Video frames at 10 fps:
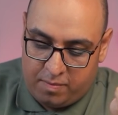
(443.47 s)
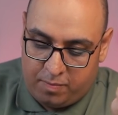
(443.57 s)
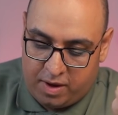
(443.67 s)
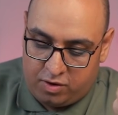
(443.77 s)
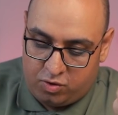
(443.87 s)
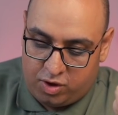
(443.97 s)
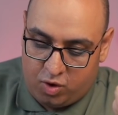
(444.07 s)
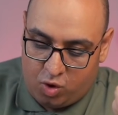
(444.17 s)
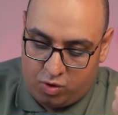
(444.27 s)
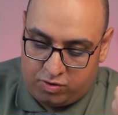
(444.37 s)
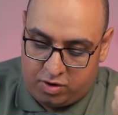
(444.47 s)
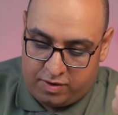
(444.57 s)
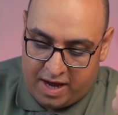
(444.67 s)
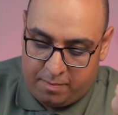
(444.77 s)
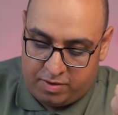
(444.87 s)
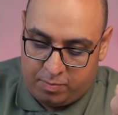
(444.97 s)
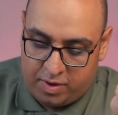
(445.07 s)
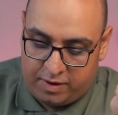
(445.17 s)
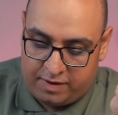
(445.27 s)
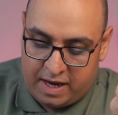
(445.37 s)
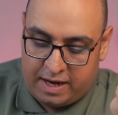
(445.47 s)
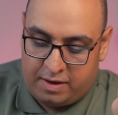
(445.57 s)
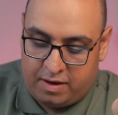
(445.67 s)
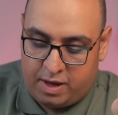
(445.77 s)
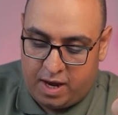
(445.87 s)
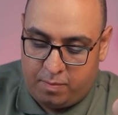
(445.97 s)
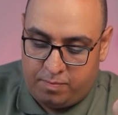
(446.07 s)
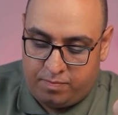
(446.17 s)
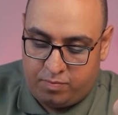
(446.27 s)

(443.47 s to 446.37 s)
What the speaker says: but you can also tap the plus sign at the top.